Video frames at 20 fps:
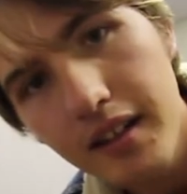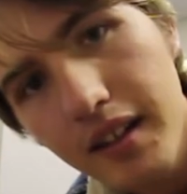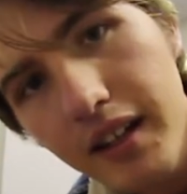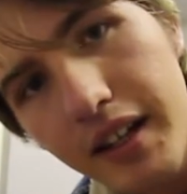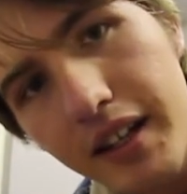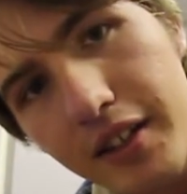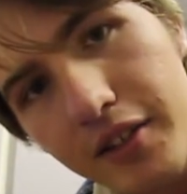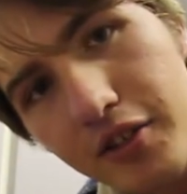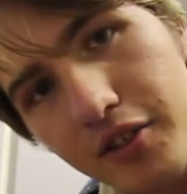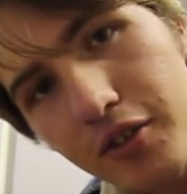
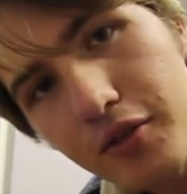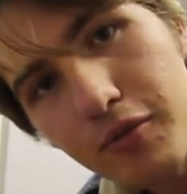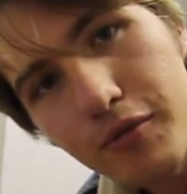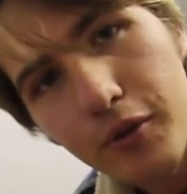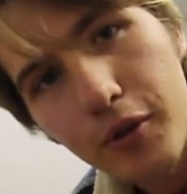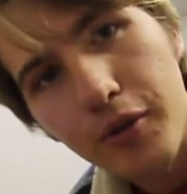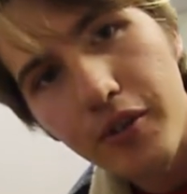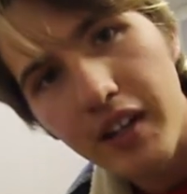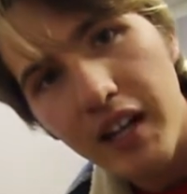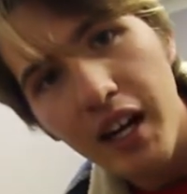just
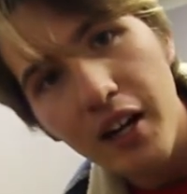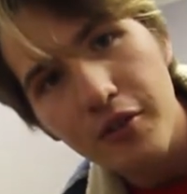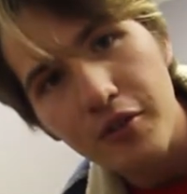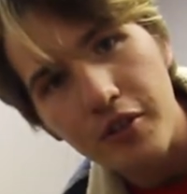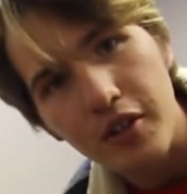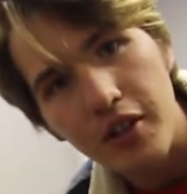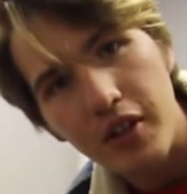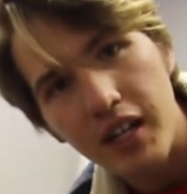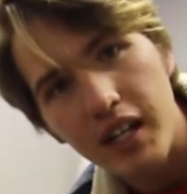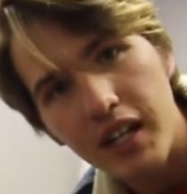roll the
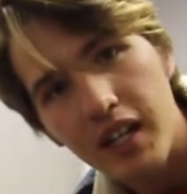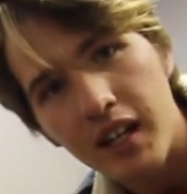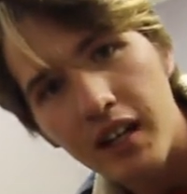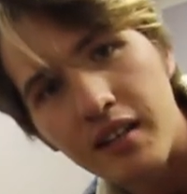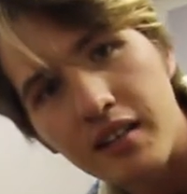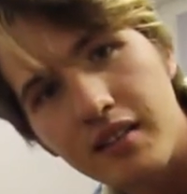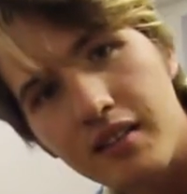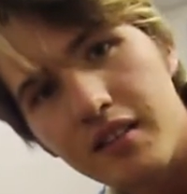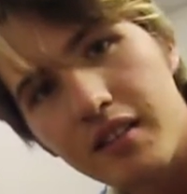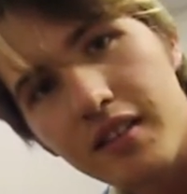outro. I
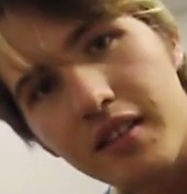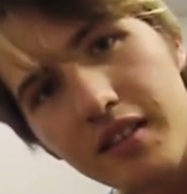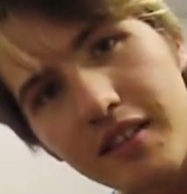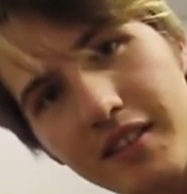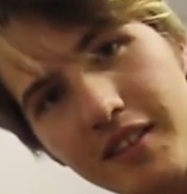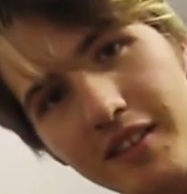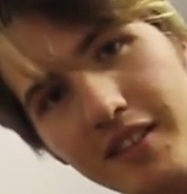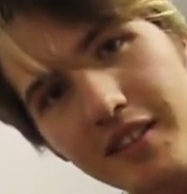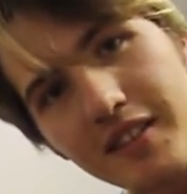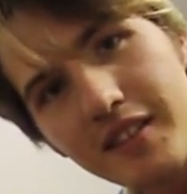guess.
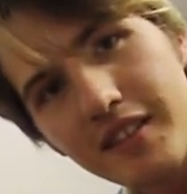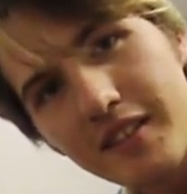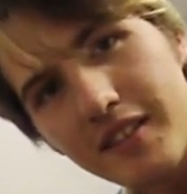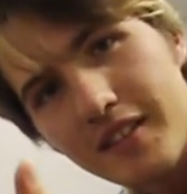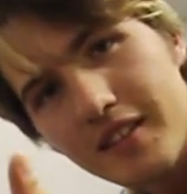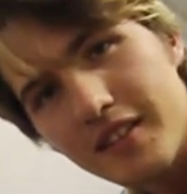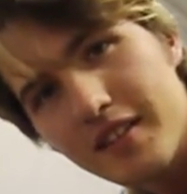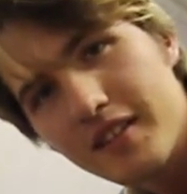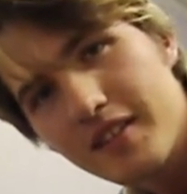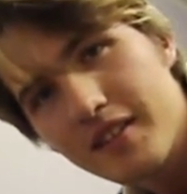
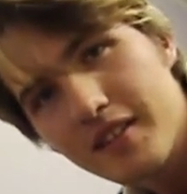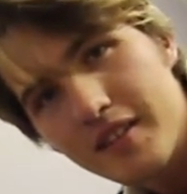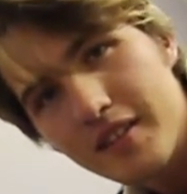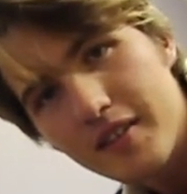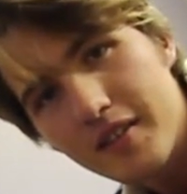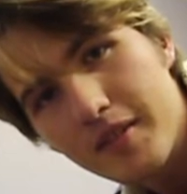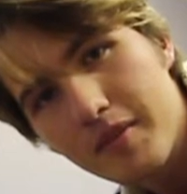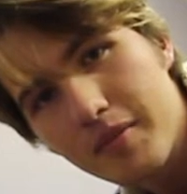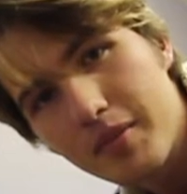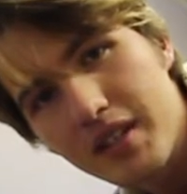
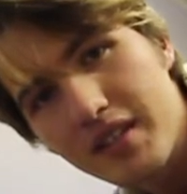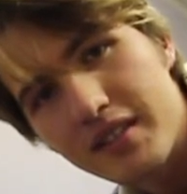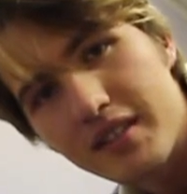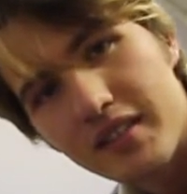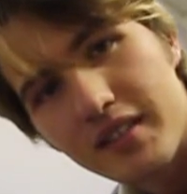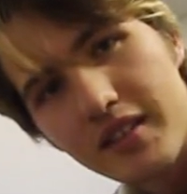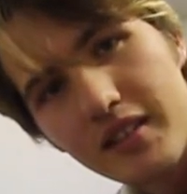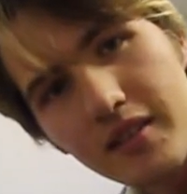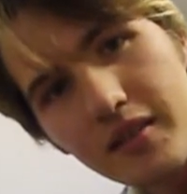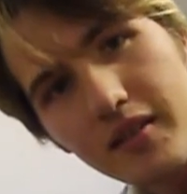
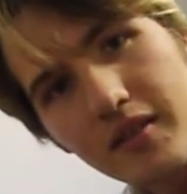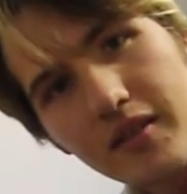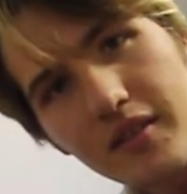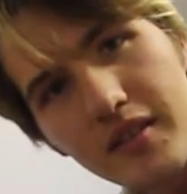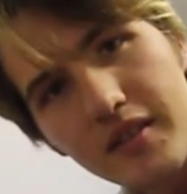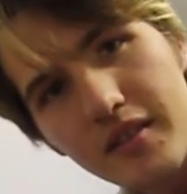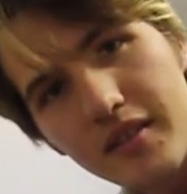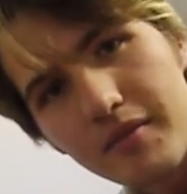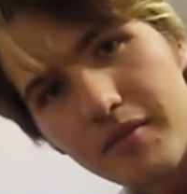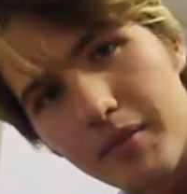Peace.
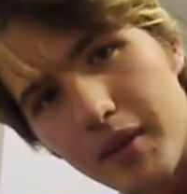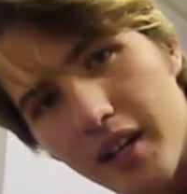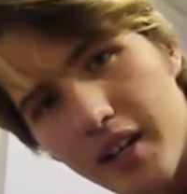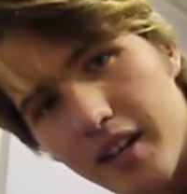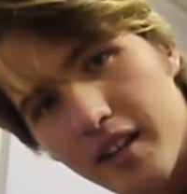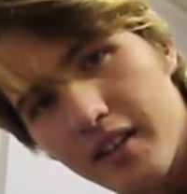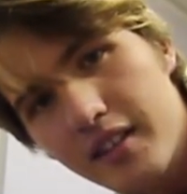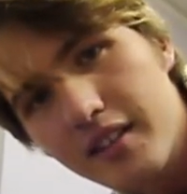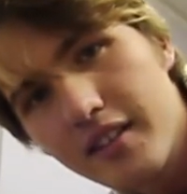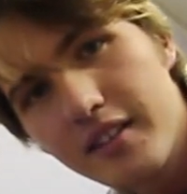Bye.